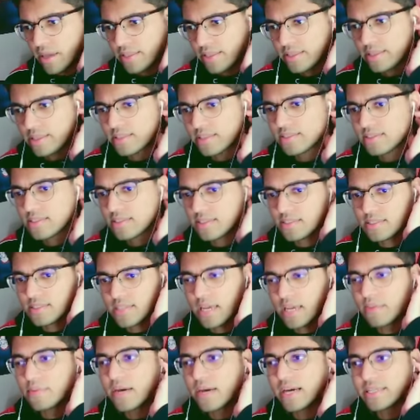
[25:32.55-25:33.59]
I think this is the
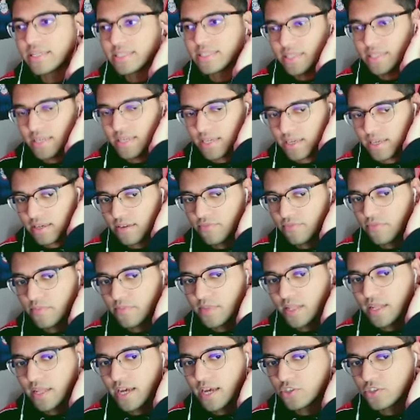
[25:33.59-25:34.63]
same guy singing from
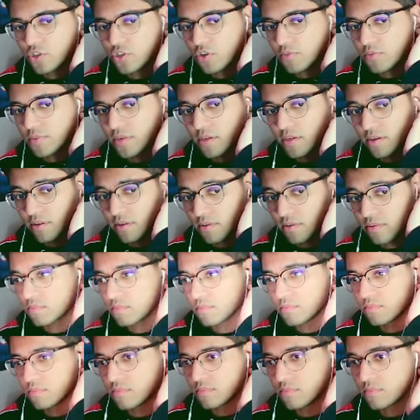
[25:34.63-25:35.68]
the last opening.
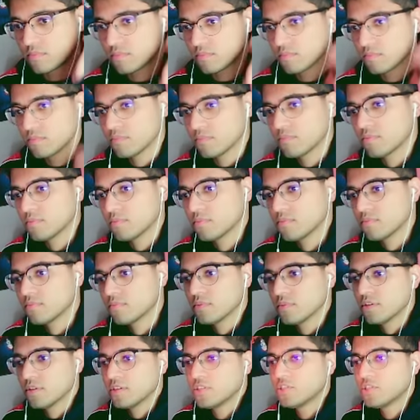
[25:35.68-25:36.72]

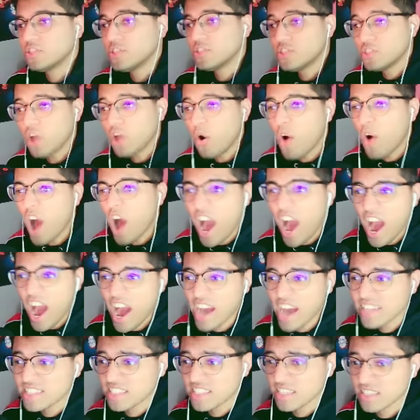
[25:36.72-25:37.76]
She's so
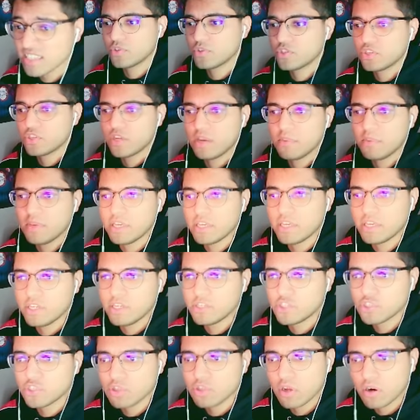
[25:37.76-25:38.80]
hot! What's her name?
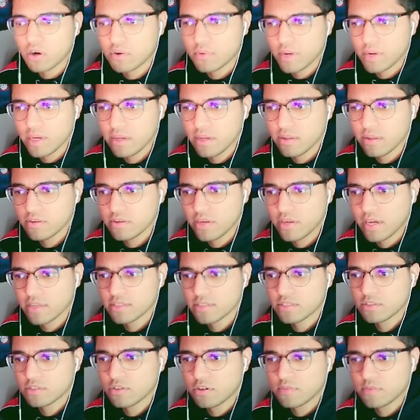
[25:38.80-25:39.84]
Ishtar, right? You
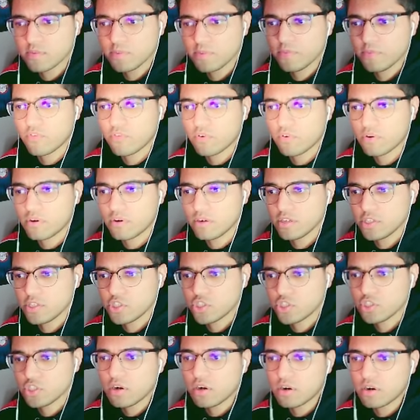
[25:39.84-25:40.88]
guys told me before?
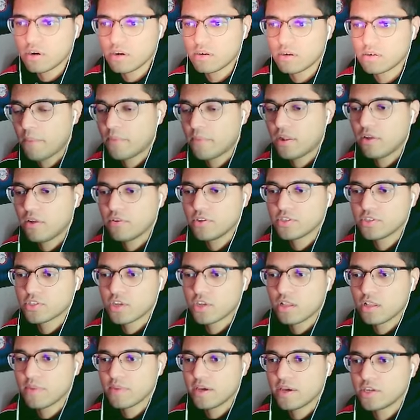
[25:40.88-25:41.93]
Ishtar? Babylonia is
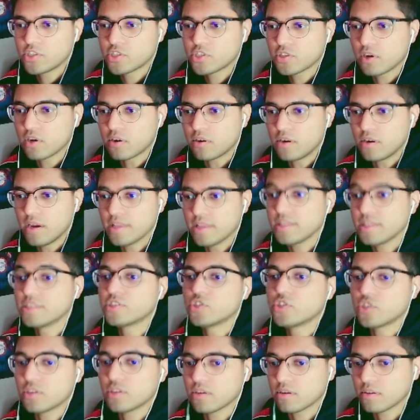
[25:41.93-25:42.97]
all about Ishtar and this
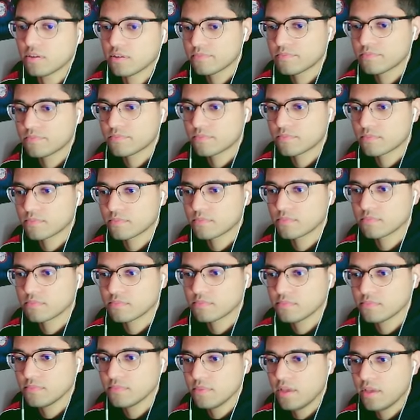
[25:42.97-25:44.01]
chick.
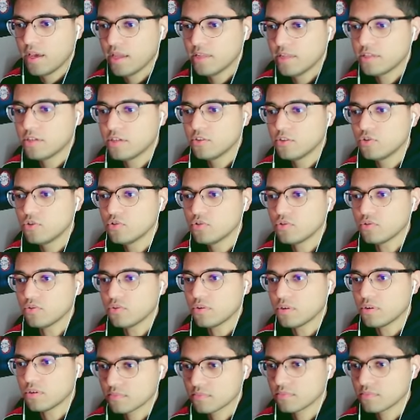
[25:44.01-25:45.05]

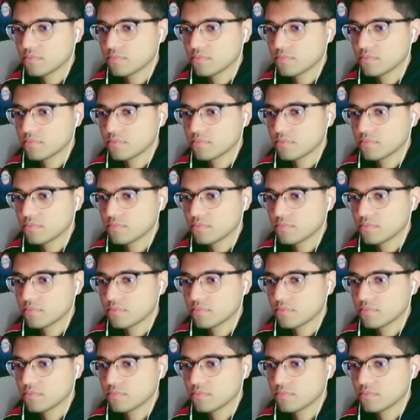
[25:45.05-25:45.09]
Enkidu.